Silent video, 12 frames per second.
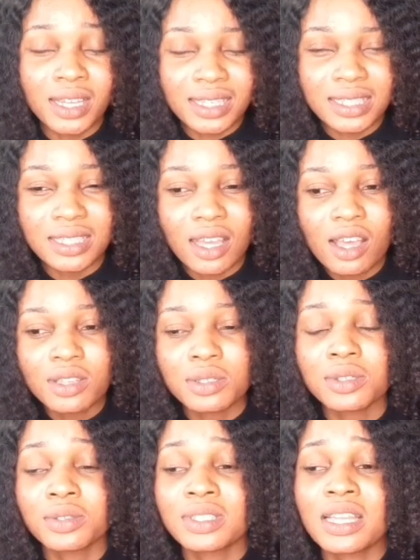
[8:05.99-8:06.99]
So there was
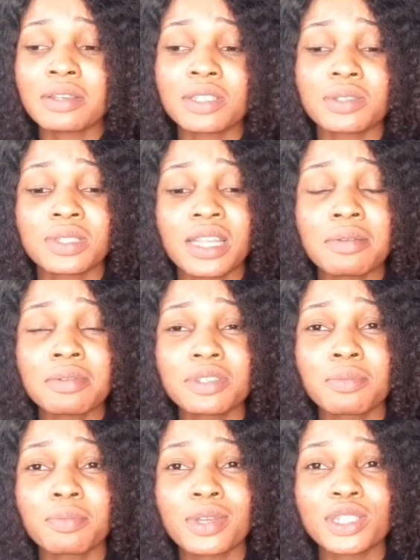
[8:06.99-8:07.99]
a time
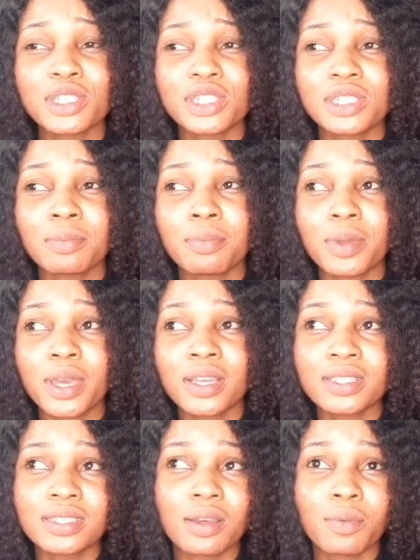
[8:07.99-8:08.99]
she baked one
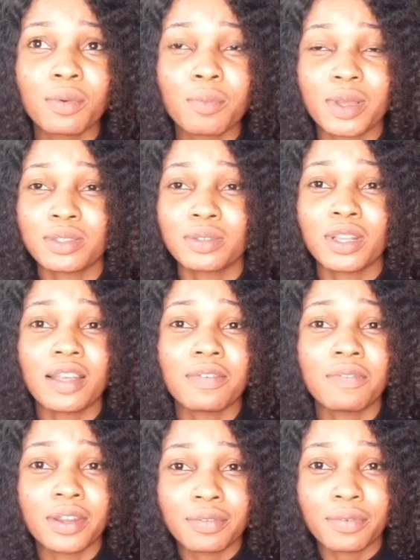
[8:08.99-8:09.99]
particular flavor
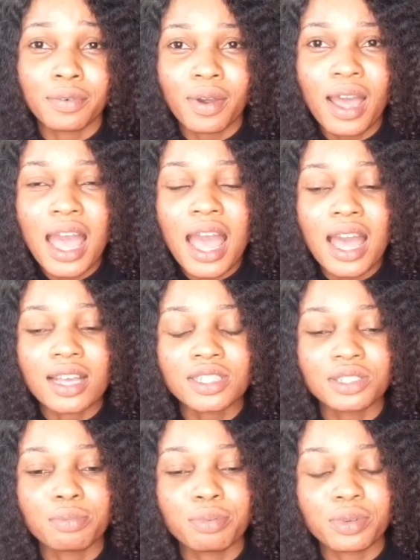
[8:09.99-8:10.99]
and she brought
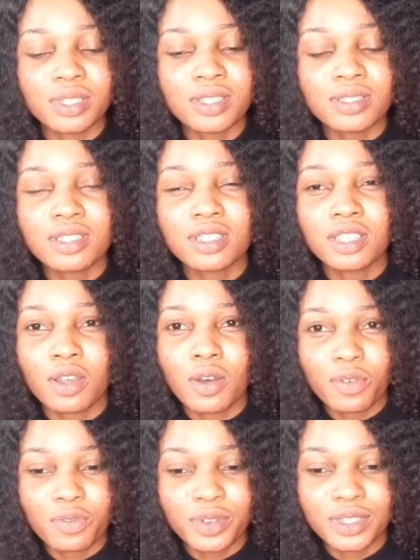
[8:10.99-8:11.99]
it to the office.
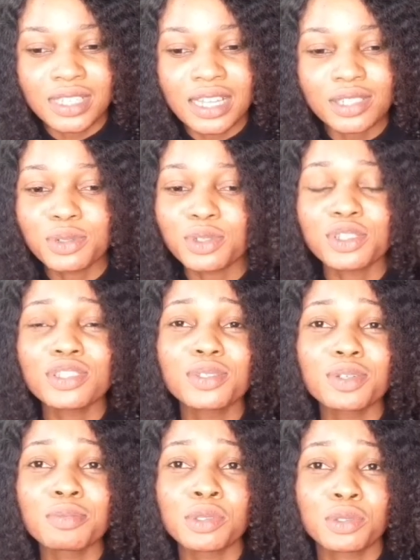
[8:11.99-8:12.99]
She just told me to
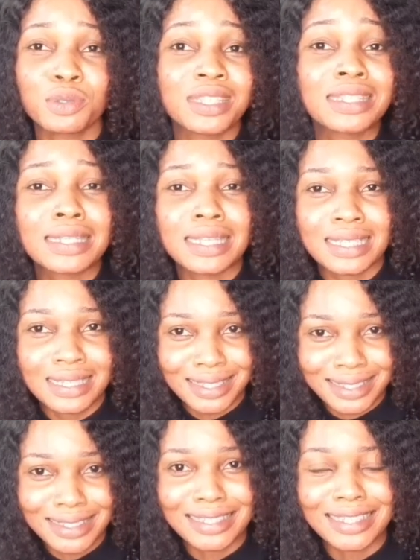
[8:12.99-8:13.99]
taste the
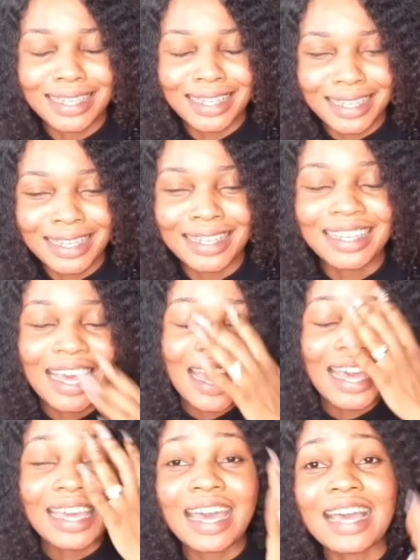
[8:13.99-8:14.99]
cake. Guys,
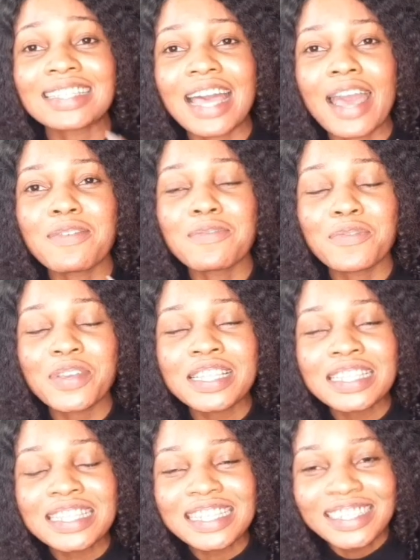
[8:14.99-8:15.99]
I finished
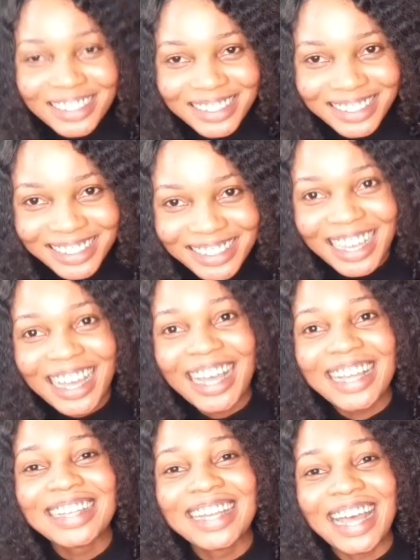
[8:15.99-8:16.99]
that
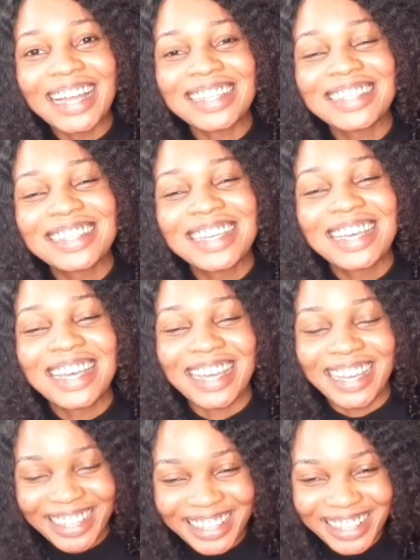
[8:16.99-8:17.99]
cake.
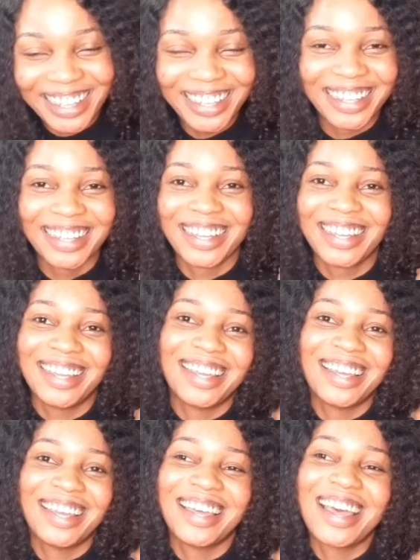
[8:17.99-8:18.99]

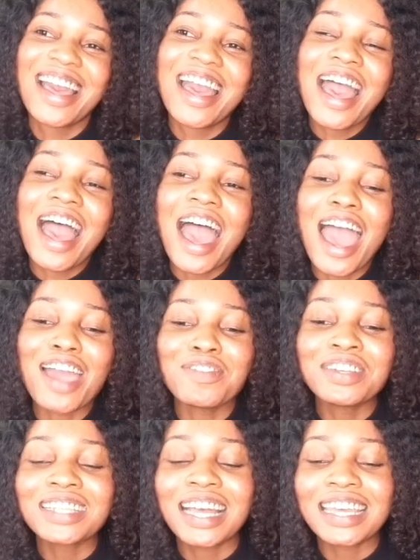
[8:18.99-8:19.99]
I finished that cake
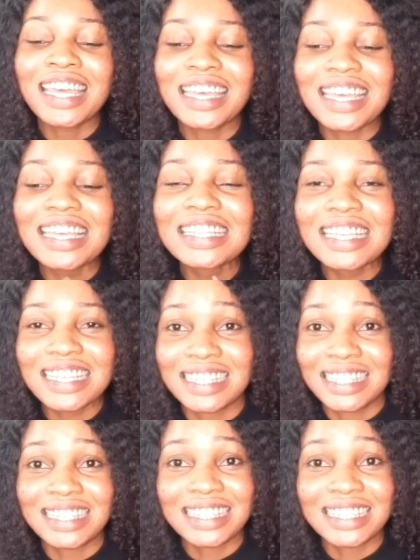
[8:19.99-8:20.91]
in a sitting.